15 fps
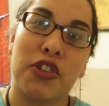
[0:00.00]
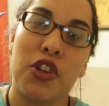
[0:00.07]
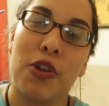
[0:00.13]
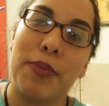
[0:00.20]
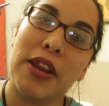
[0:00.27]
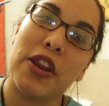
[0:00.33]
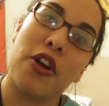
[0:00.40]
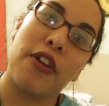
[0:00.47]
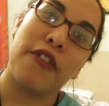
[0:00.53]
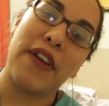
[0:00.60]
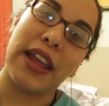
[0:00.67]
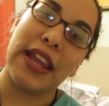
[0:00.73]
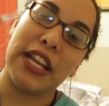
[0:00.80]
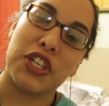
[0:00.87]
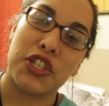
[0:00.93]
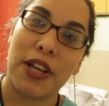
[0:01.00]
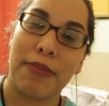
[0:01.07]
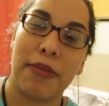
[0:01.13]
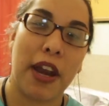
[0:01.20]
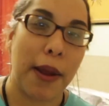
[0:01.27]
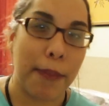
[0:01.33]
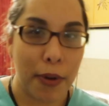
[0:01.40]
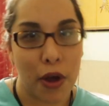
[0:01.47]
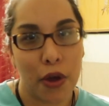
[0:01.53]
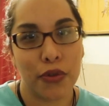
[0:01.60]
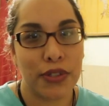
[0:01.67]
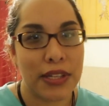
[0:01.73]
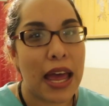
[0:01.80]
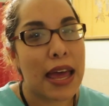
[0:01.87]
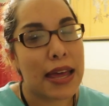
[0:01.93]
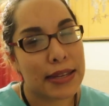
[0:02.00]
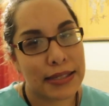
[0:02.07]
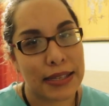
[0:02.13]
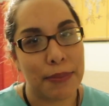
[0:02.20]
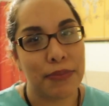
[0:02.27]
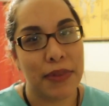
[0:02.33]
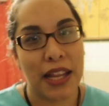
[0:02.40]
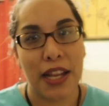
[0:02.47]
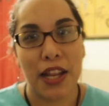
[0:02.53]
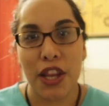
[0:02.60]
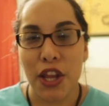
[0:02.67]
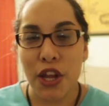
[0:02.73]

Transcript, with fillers: so you'll be notified each time that i post something